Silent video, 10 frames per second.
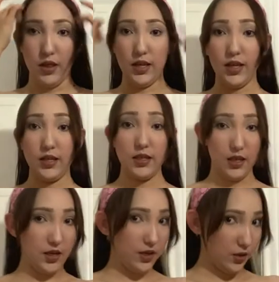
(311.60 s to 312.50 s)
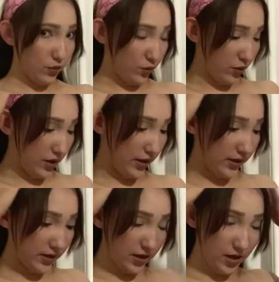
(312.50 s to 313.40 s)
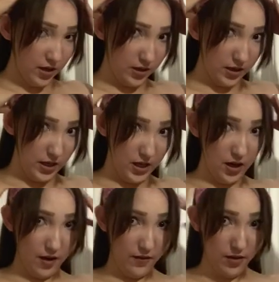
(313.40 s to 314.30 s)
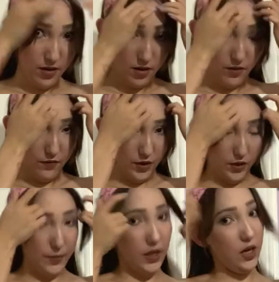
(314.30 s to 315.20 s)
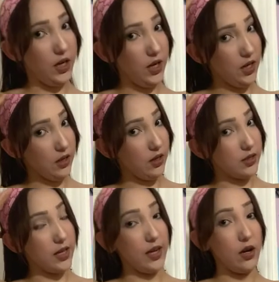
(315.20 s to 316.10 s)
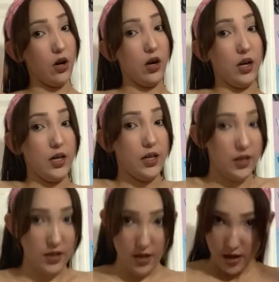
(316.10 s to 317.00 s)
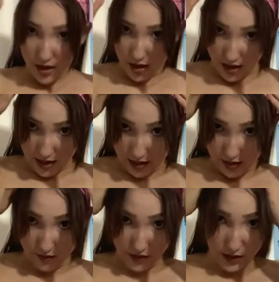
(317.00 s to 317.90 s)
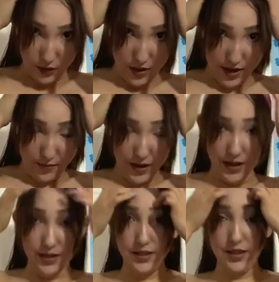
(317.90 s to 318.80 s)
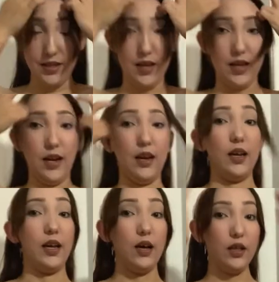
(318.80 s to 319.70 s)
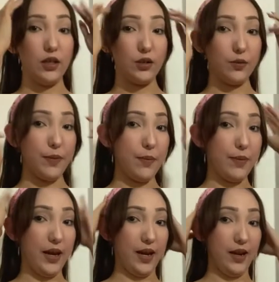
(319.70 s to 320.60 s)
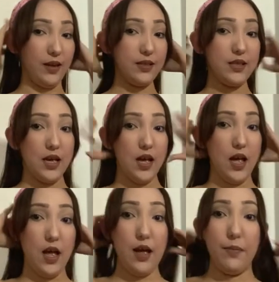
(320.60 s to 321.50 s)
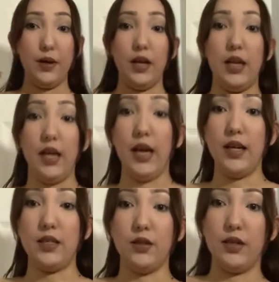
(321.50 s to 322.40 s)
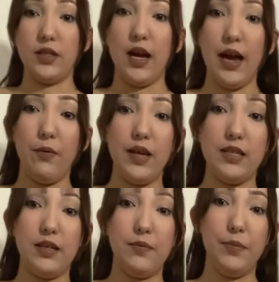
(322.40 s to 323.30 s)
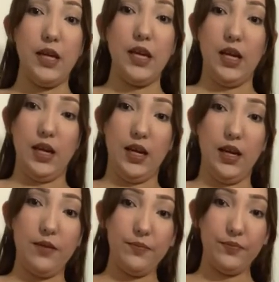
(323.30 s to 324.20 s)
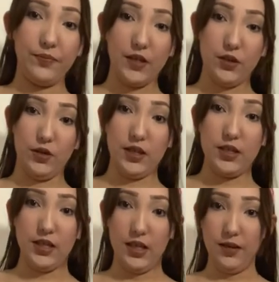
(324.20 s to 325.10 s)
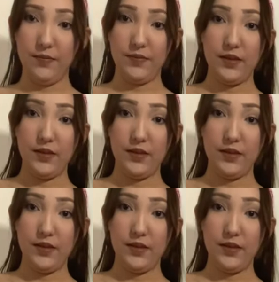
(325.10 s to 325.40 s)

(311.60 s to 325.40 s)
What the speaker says: this is what the first bikini looks like on. I love the little headband and I like how it looks with my bangs. But yeah, so it's a high-waisted bikini, as you can see.